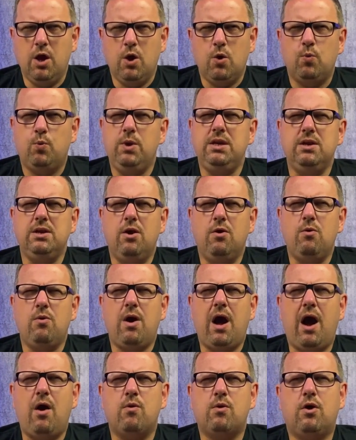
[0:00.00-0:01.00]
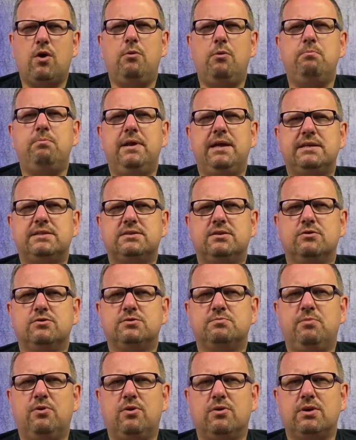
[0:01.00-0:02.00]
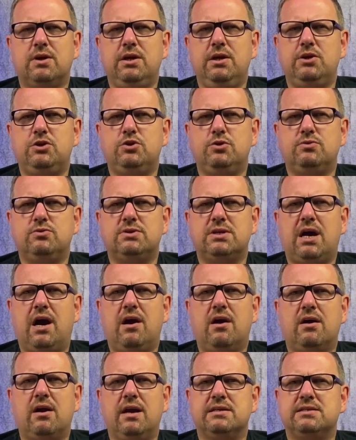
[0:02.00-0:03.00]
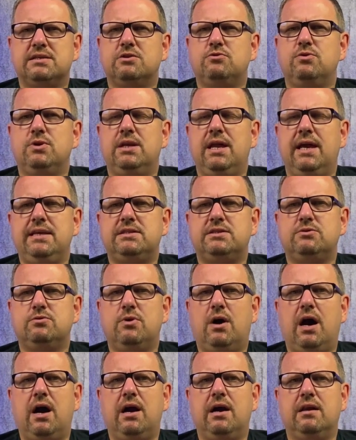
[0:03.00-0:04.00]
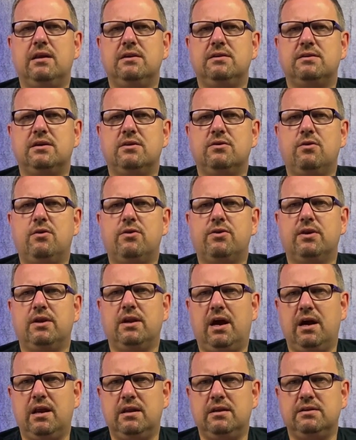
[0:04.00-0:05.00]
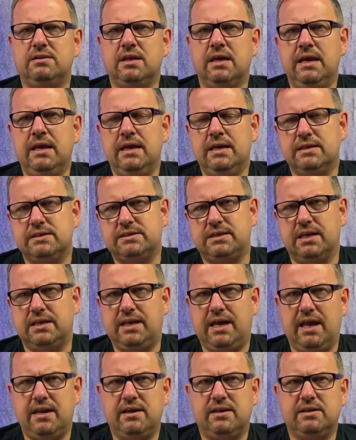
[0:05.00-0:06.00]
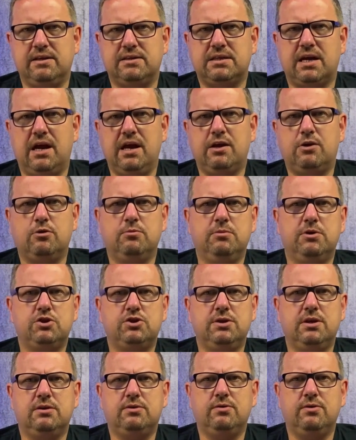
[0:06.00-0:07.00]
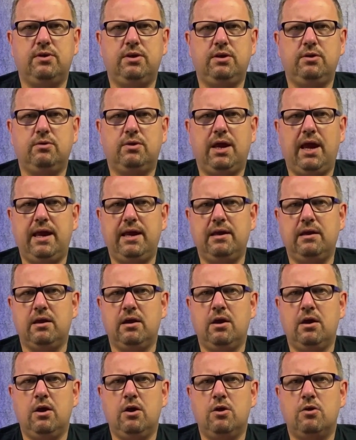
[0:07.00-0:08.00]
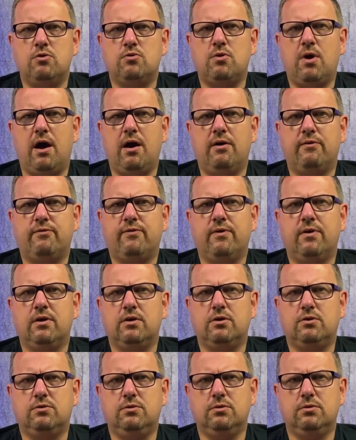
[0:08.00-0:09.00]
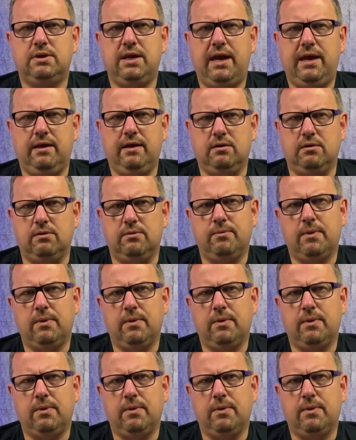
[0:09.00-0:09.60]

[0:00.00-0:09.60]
We know how complex those border issues are as it relates to Ireland and Northern Ireland, said Canada's High Commissioner to the UK, Ralph Goodale.